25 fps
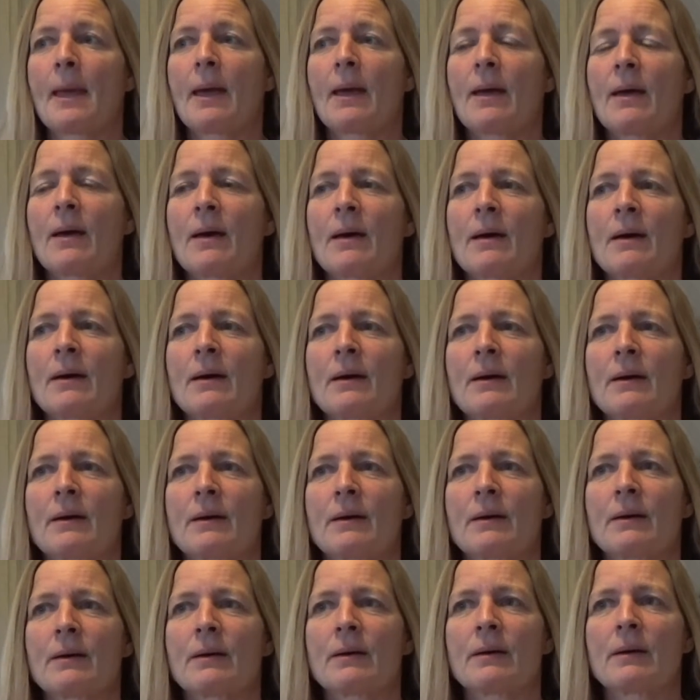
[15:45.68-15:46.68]

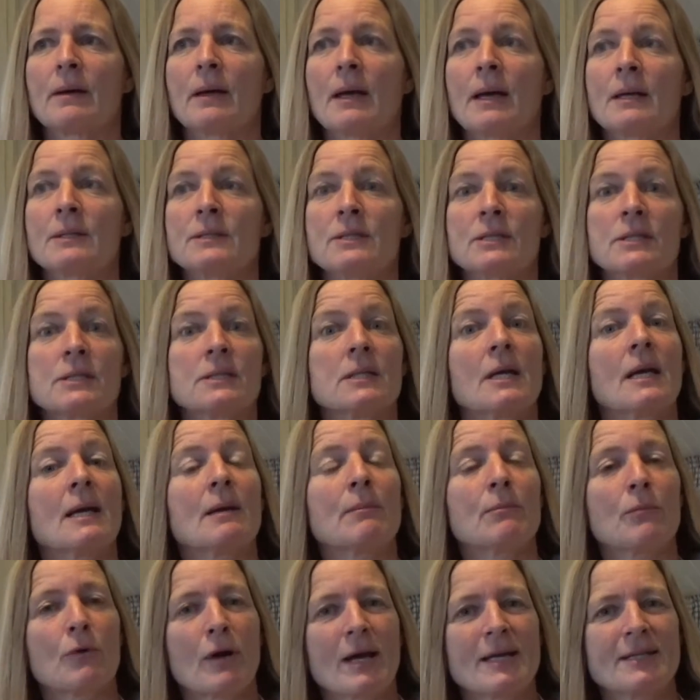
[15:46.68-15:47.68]
and just
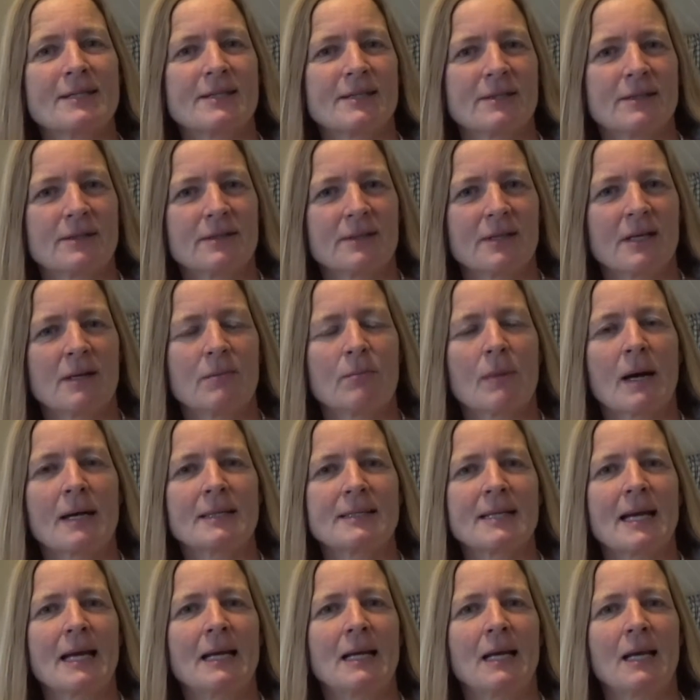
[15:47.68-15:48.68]
embrace it in my
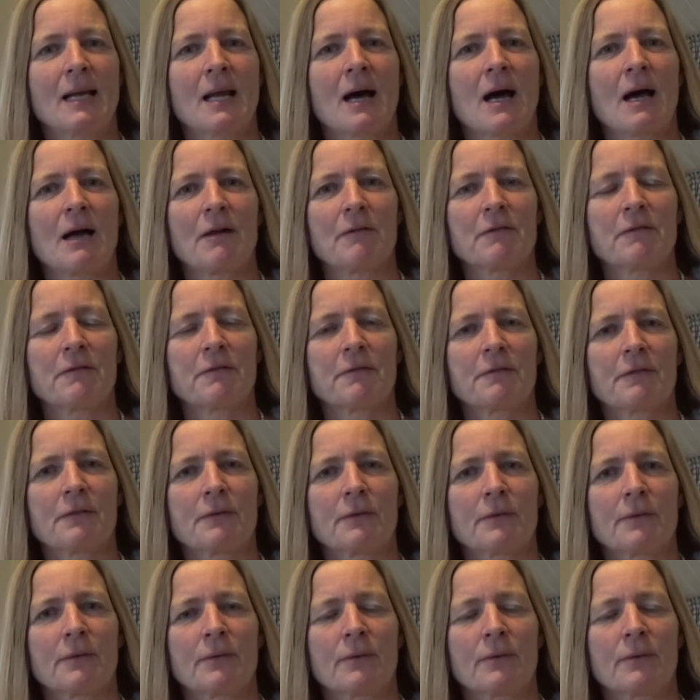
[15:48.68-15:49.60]
daily life.